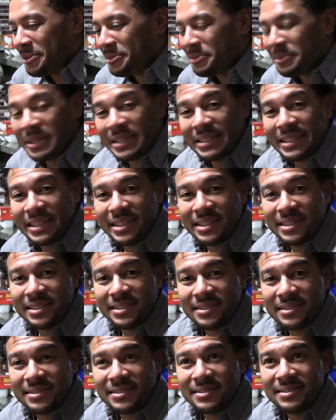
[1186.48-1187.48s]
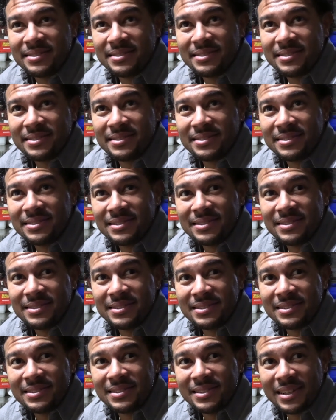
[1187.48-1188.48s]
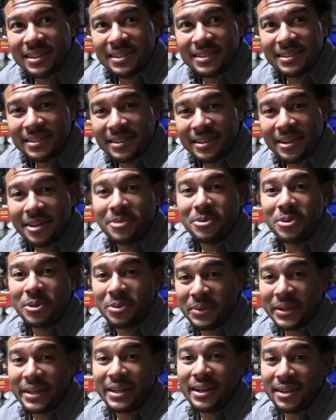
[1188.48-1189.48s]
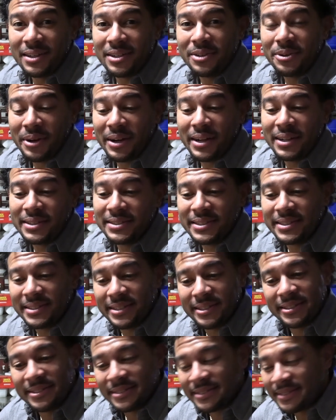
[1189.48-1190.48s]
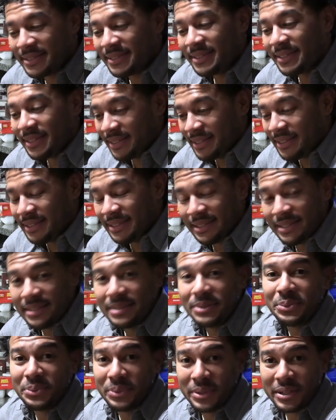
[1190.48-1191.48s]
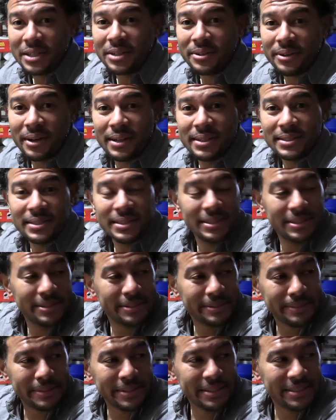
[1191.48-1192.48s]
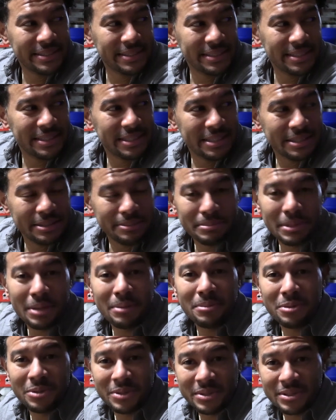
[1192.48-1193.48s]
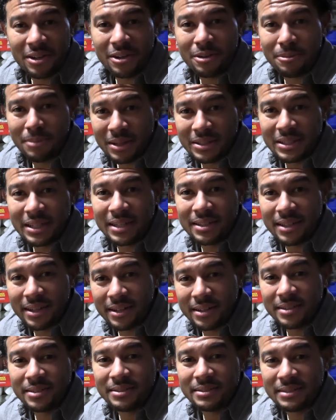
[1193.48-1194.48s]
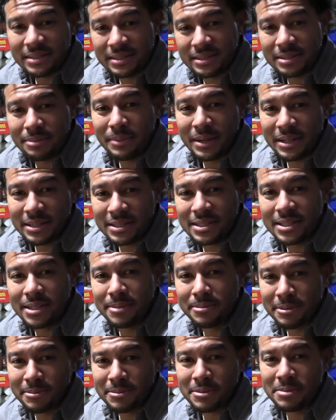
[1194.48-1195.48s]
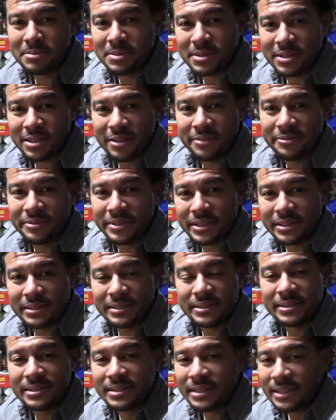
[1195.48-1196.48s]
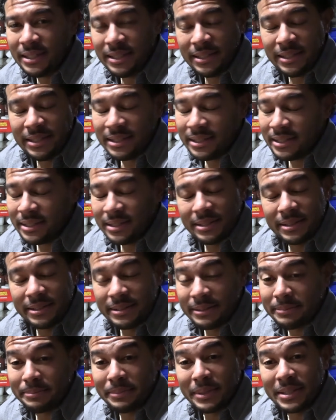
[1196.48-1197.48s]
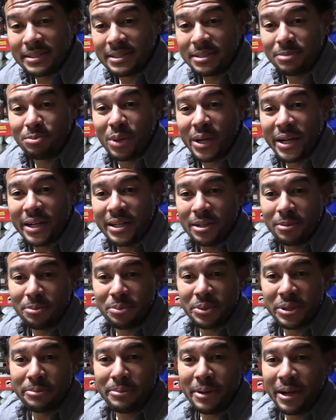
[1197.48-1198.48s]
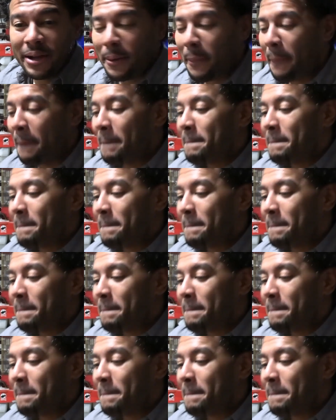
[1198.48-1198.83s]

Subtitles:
but then the other one went kind of crazy. Really crazy. But maybe we'll talk about that later. Somebody slipped him some stuff and messed his brain up pretty bad.